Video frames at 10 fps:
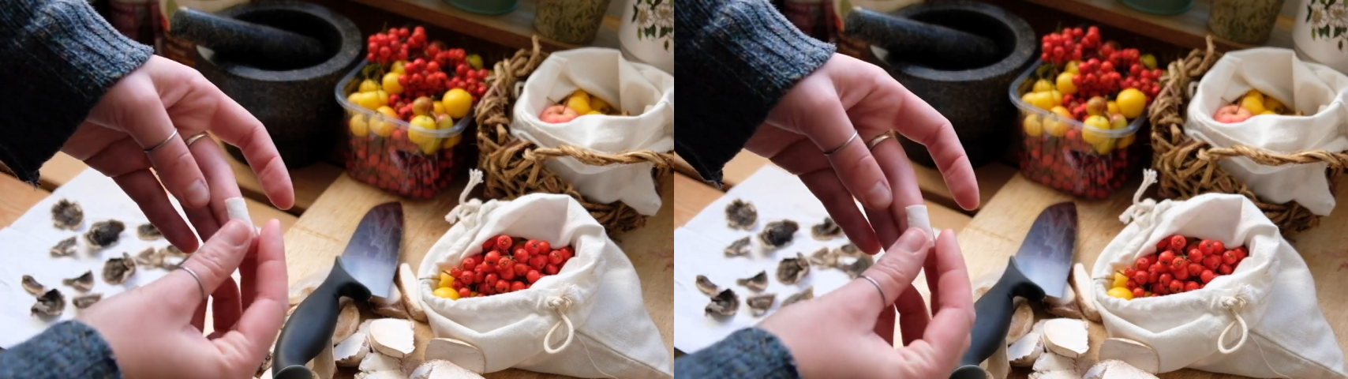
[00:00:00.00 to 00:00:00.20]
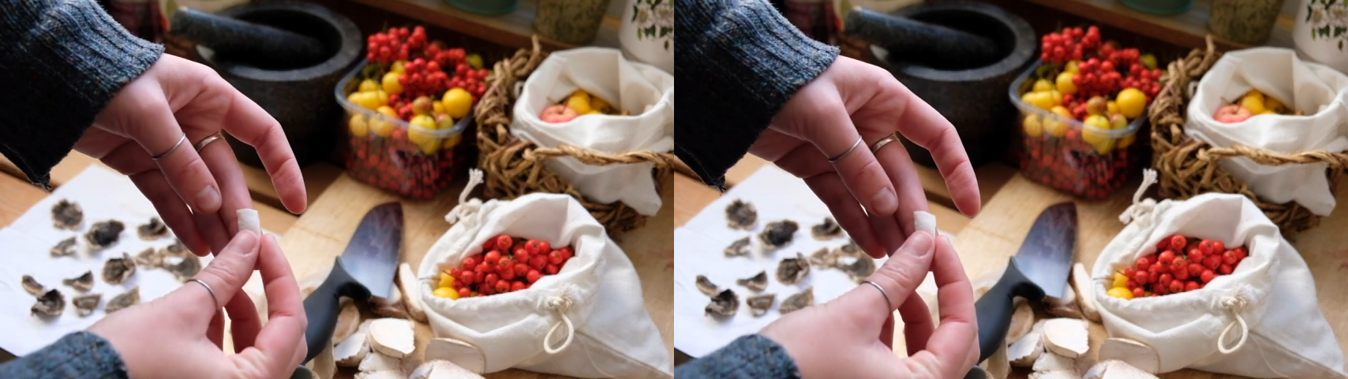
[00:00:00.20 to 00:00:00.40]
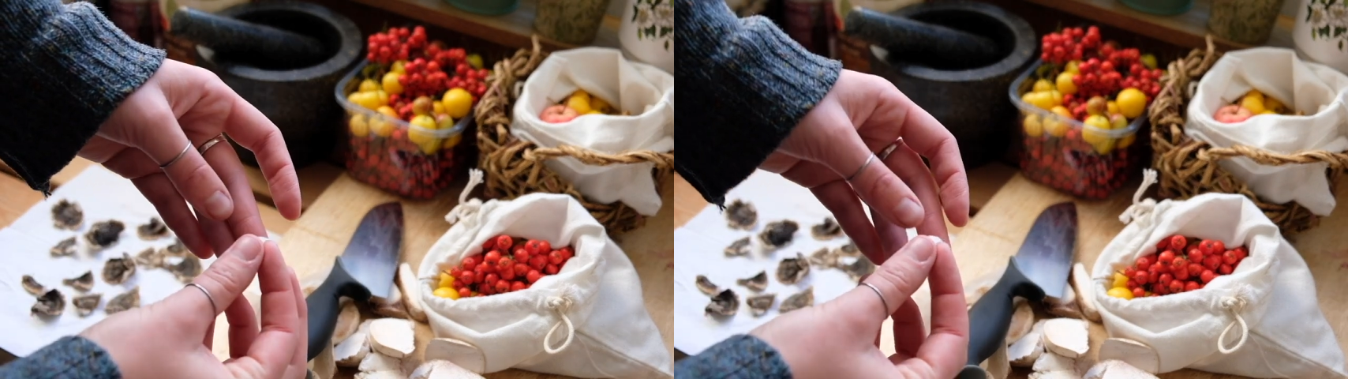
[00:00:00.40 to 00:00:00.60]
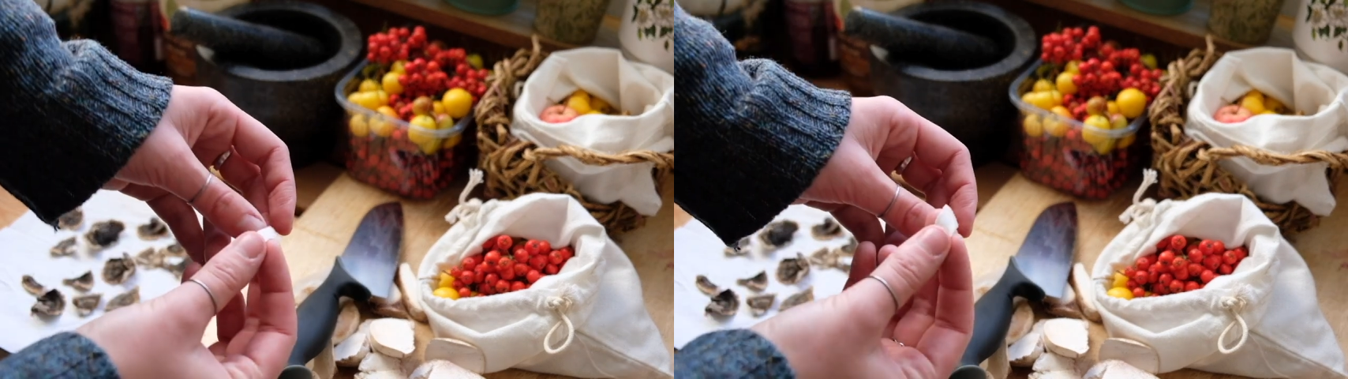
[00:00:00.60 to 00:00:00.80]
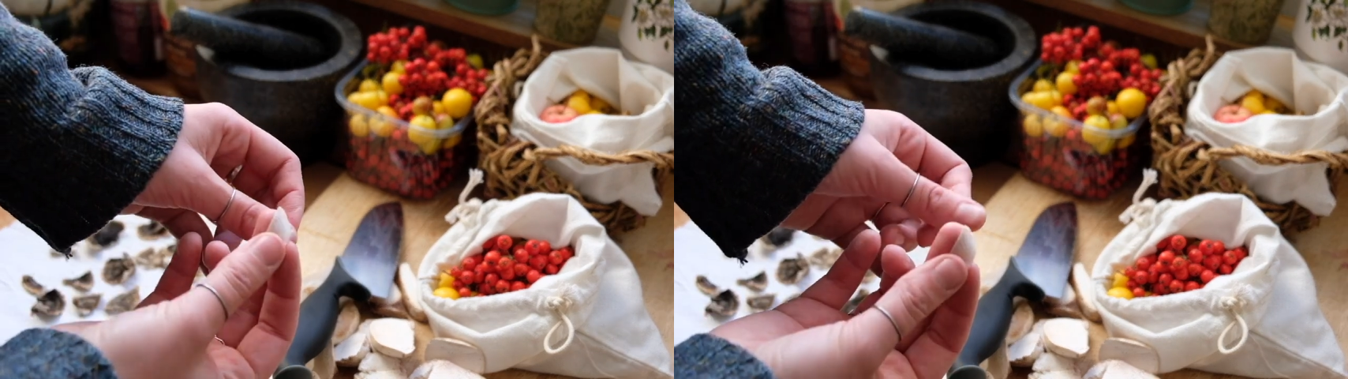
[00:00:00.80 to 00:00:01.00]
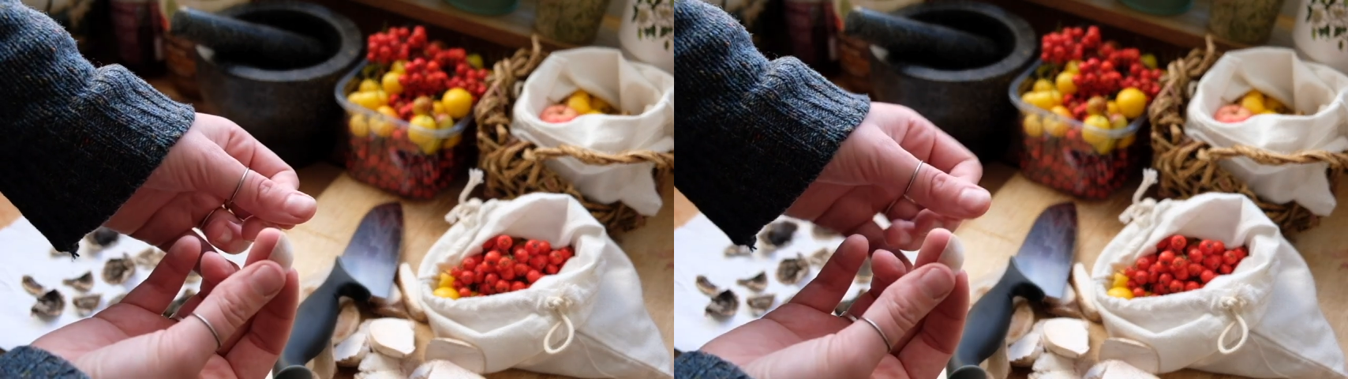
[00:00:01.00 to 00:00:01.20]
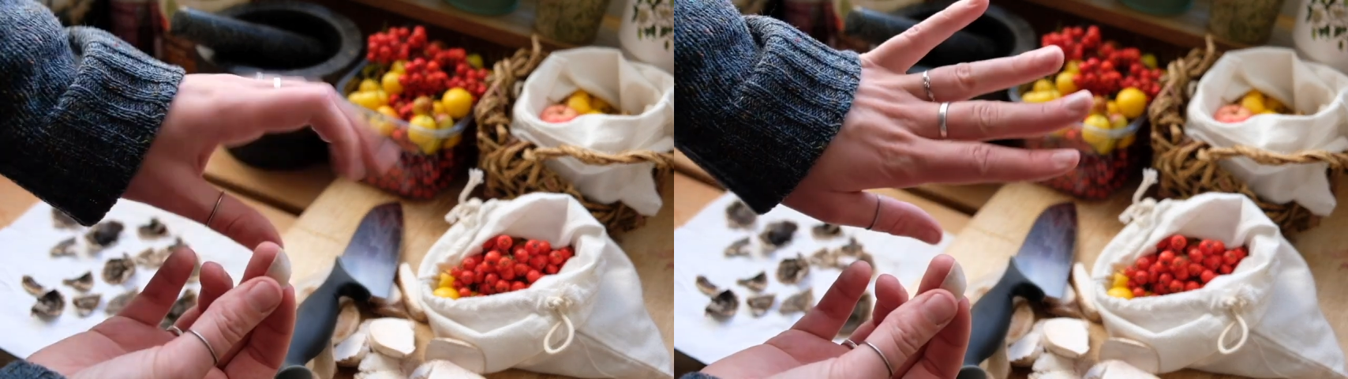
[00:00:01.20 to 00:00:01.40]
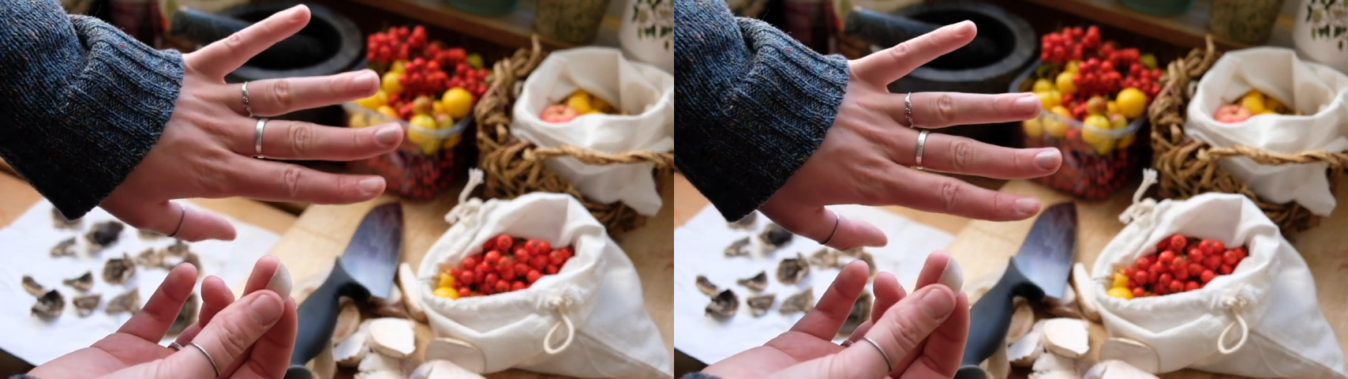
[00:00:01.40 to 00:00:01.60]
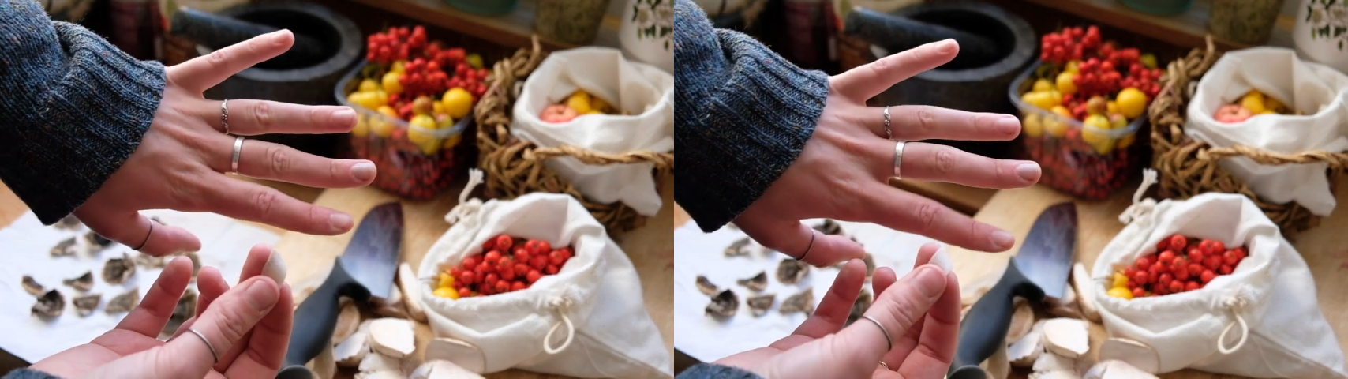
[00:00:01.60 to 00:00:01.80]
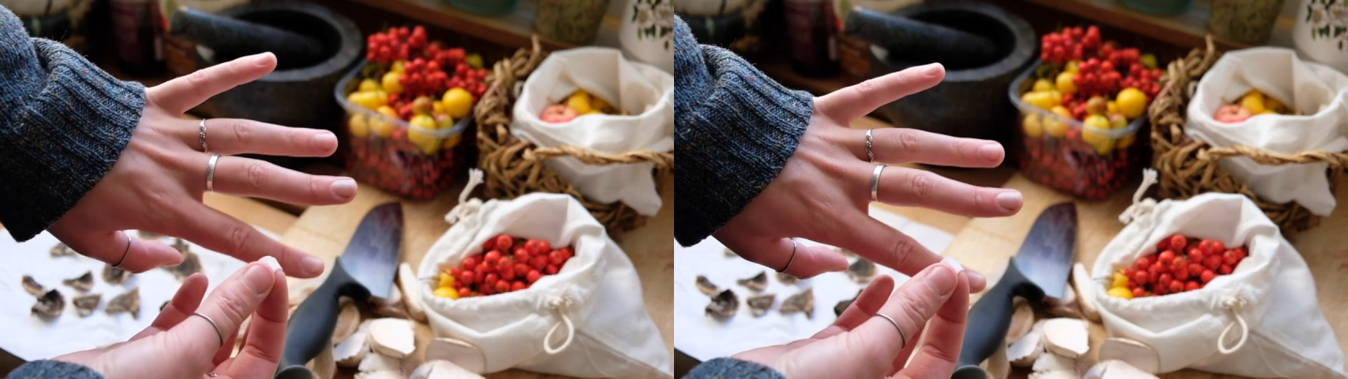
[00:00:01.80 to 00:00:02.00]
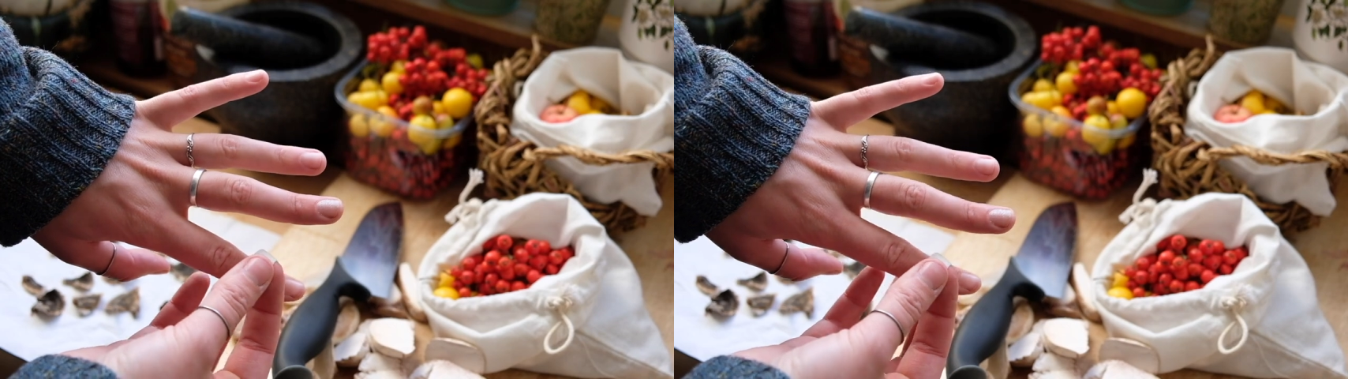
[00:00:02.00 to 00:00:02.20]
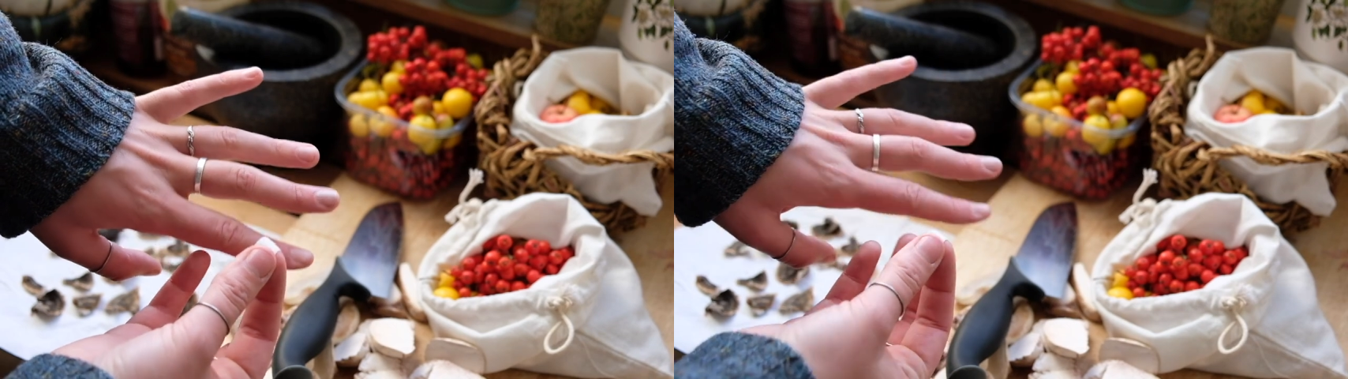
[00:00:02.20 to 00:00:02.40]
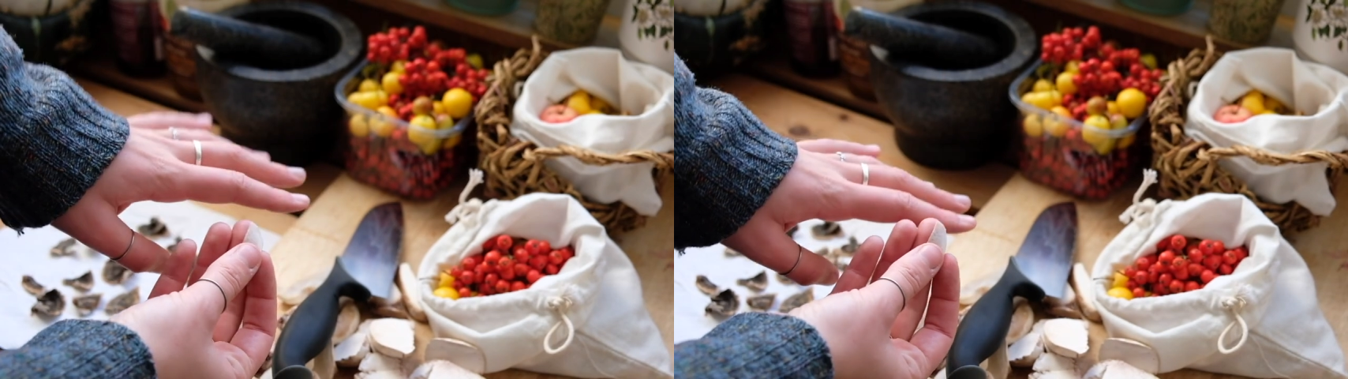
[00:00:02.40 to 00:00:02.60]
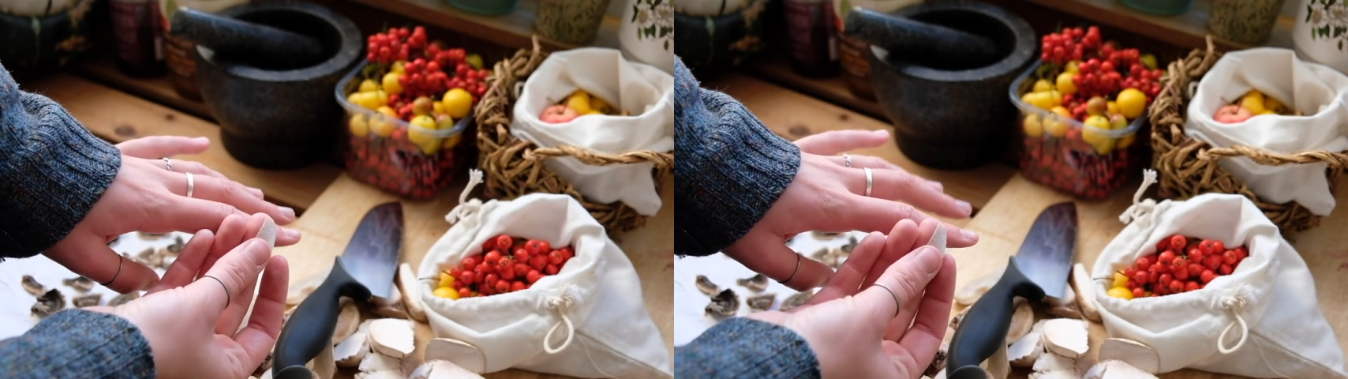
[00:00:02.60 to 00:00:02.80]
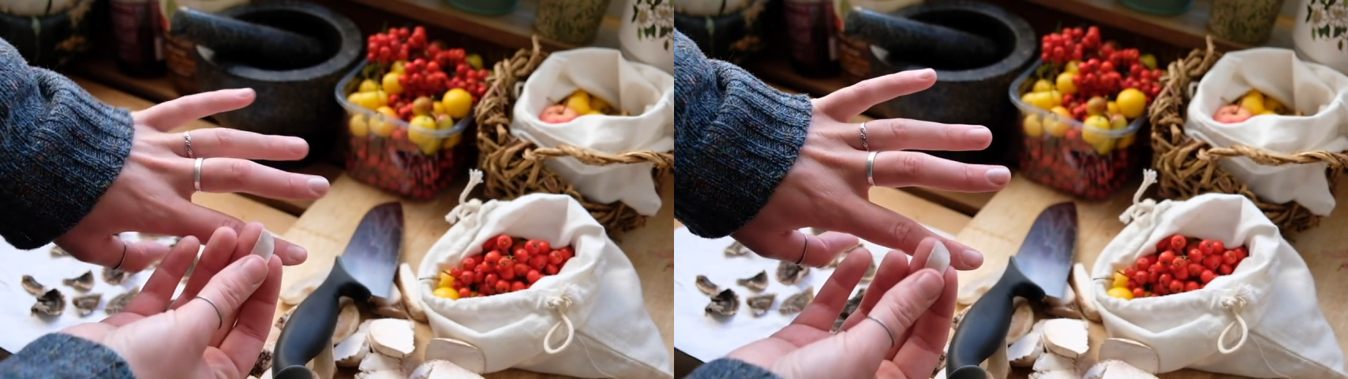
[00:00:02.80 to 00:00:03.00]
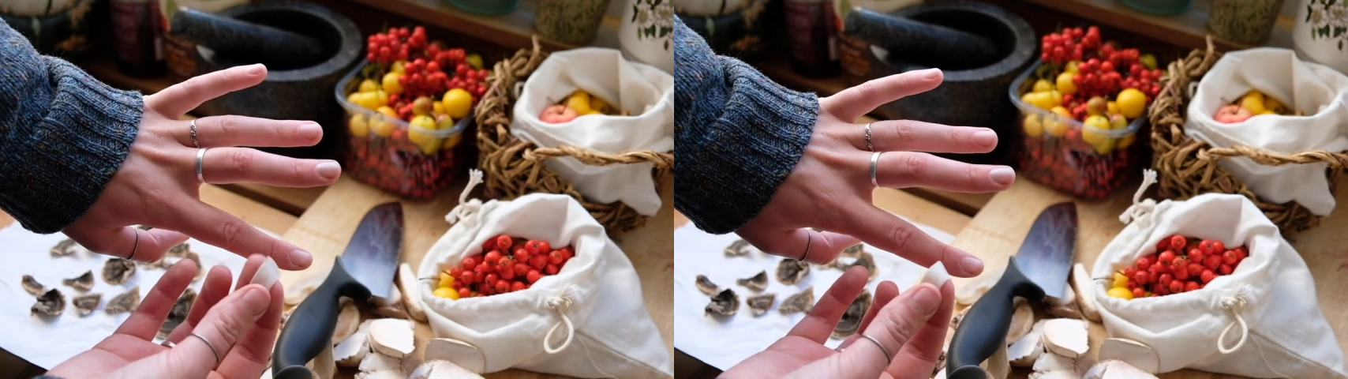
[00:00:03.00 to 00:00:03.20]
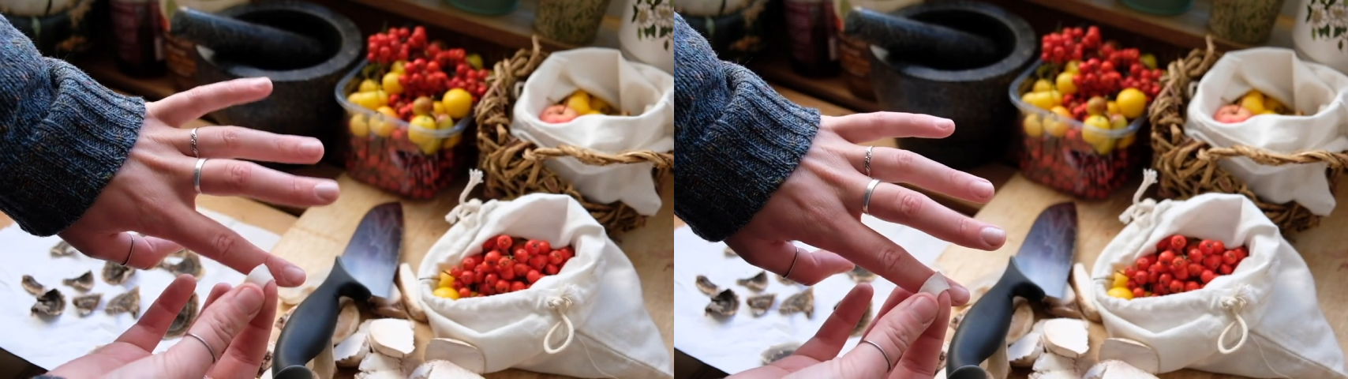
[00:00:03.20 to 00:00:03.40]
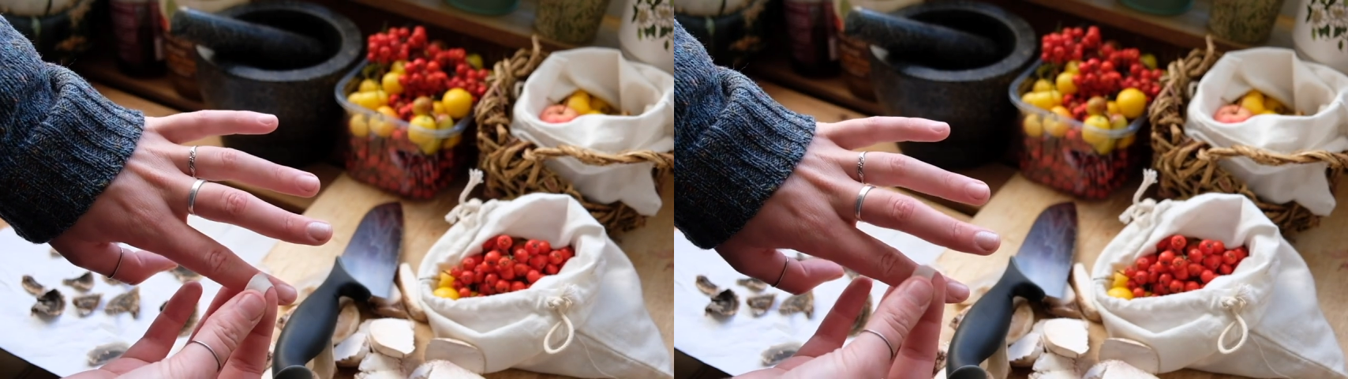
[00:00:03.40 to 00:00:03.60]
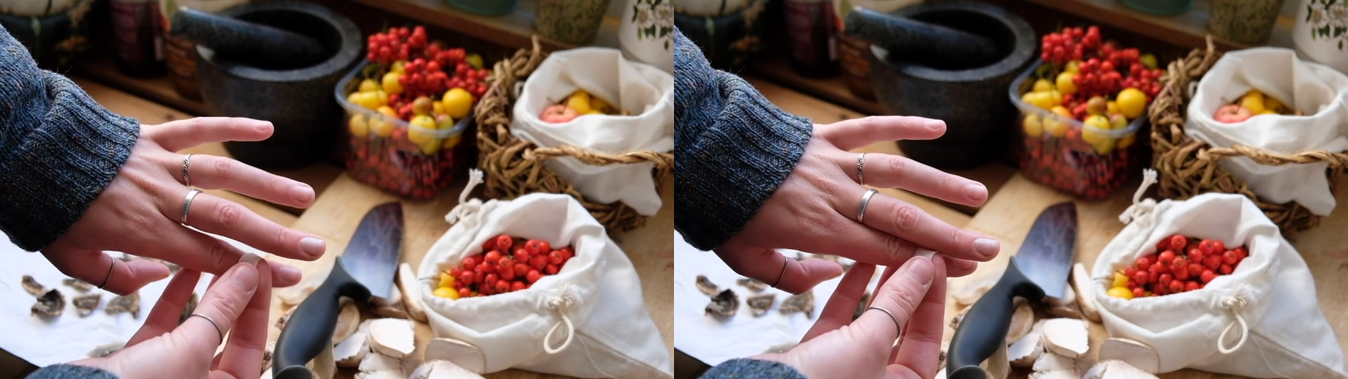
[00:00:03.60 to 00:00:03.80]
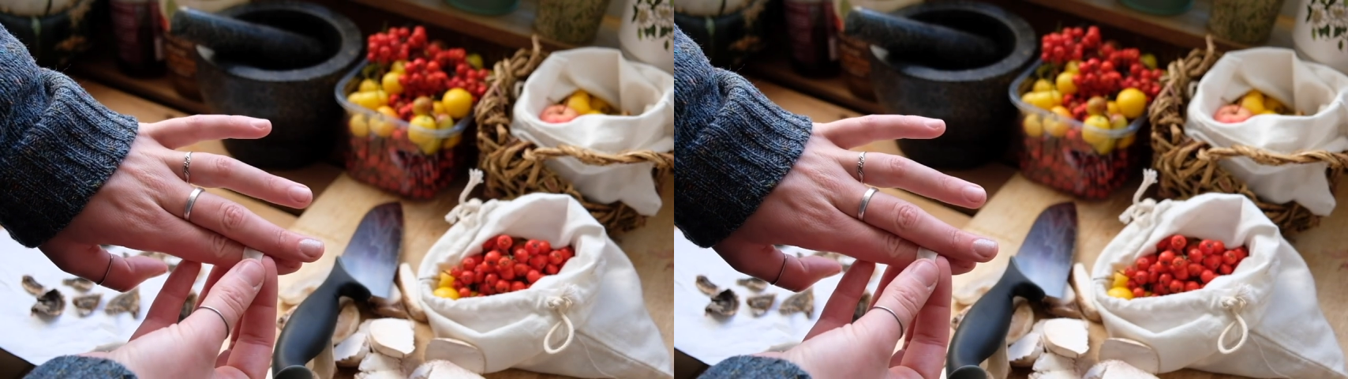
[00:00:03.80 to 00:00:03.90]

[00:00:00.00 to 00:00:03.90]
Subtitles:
No face is visible, so there are no lips to read.